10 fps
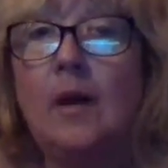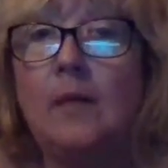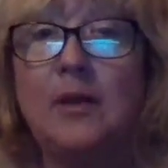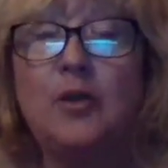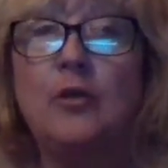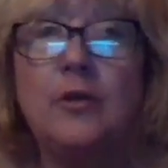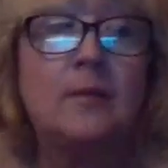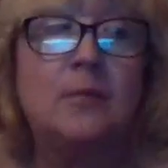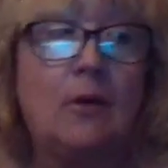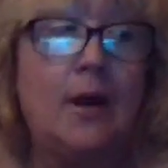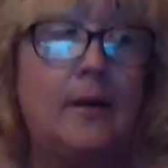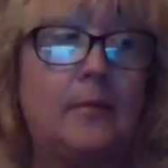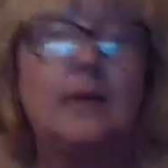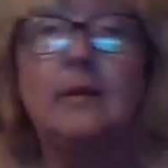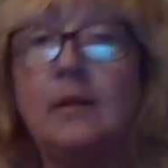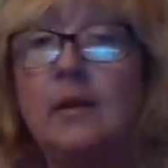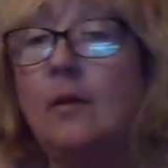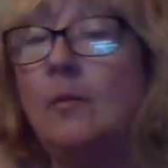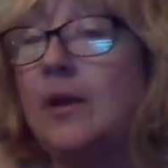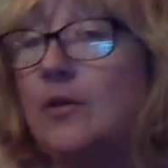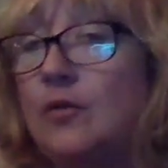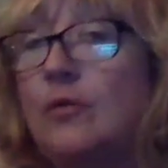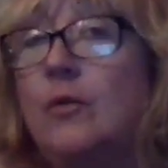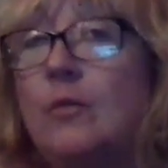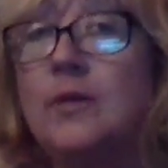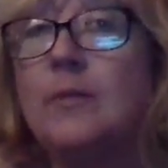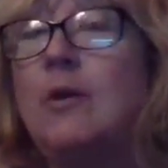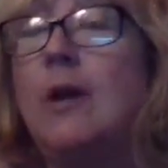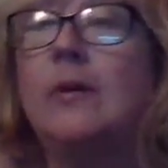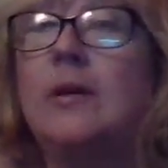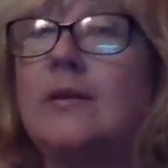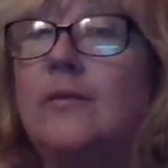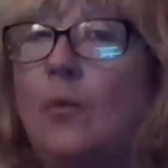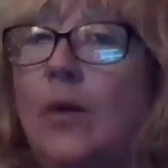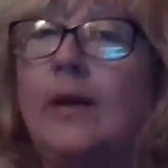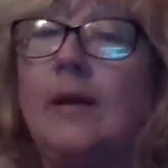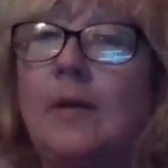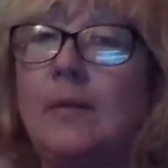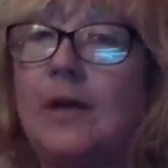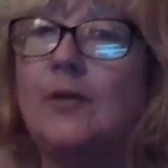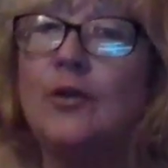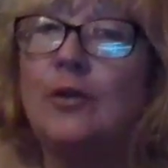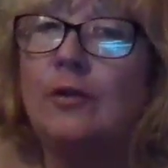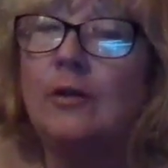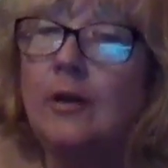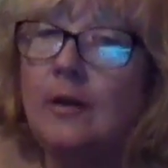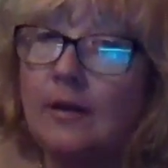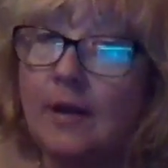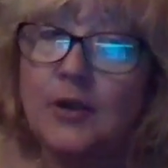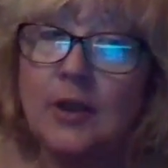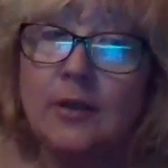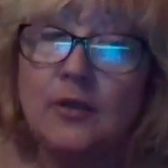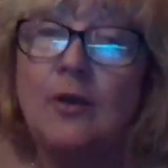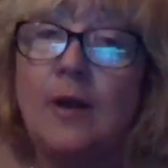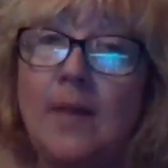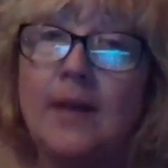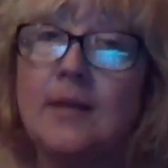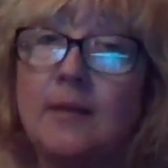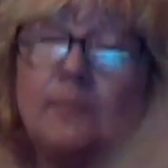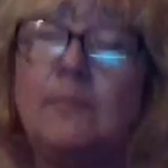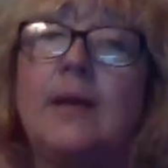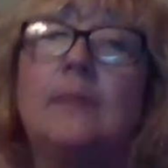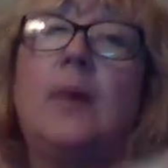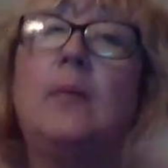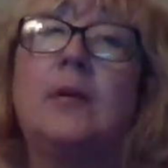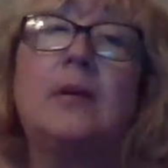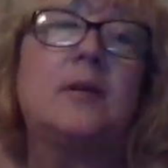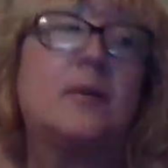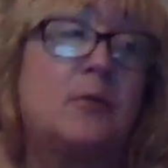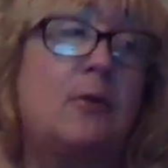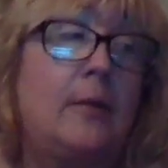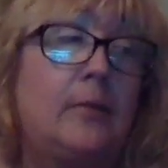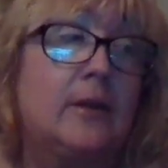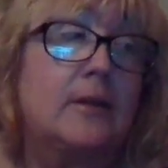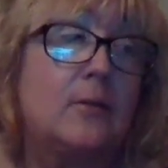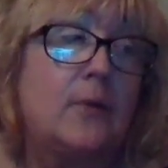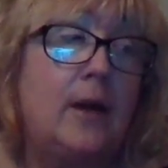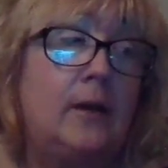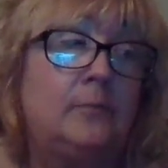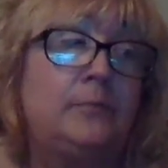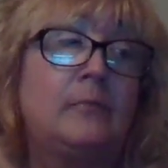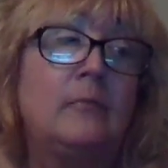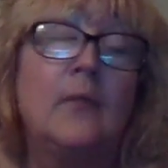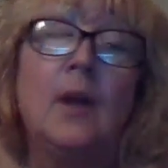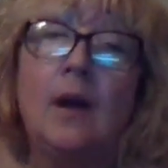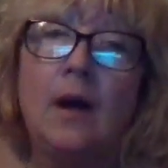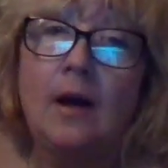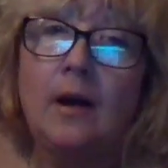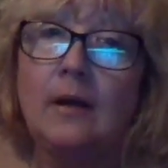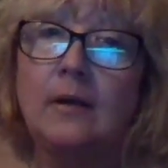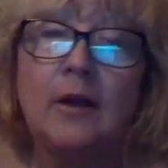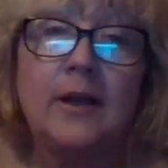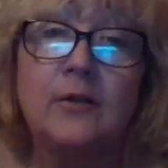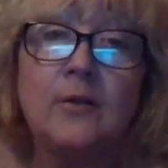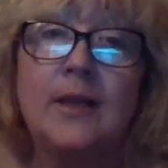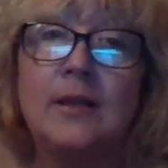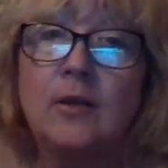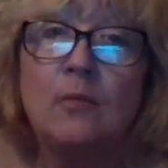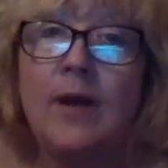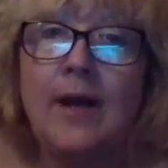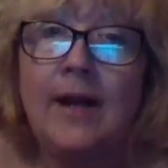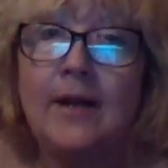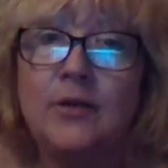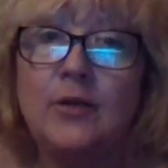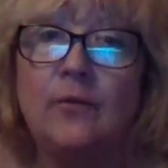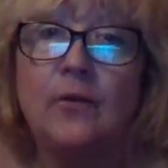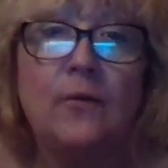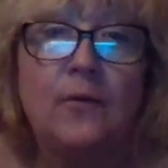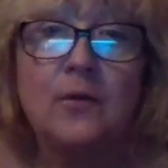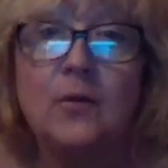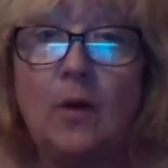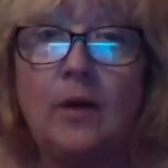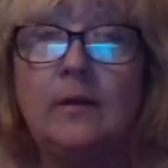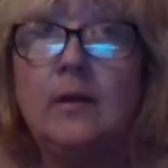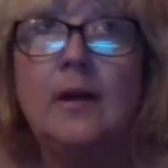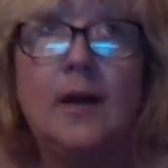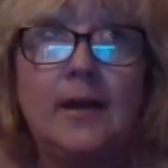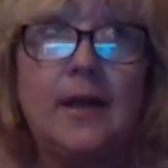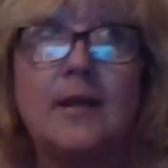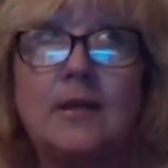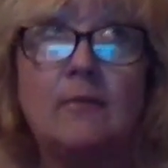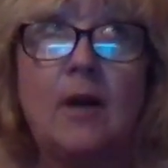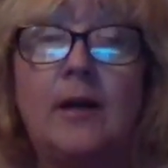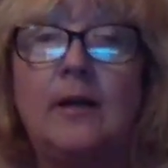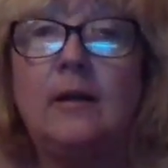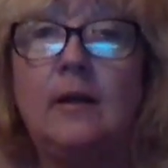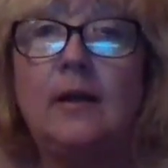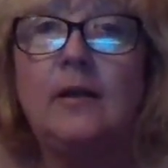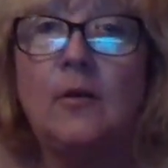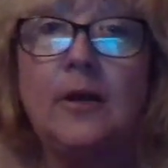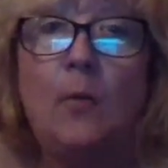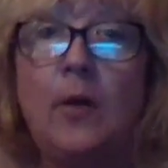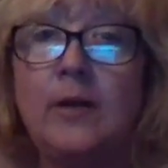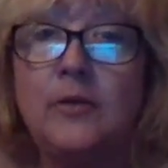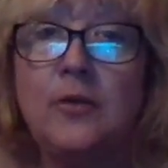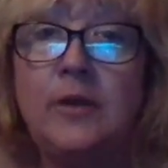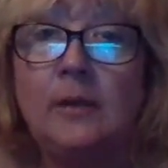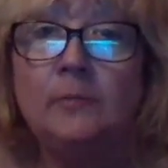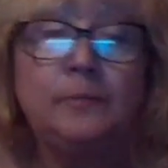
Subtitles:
Make sure you're subscribed. You know, make sure you're a subscriber, because if you win, I'm going to make sure I check that you're on my publicly subscribed list, okay? All you got to do is answer what I asked you. If you're the first one and you guess it right and you only get one entry,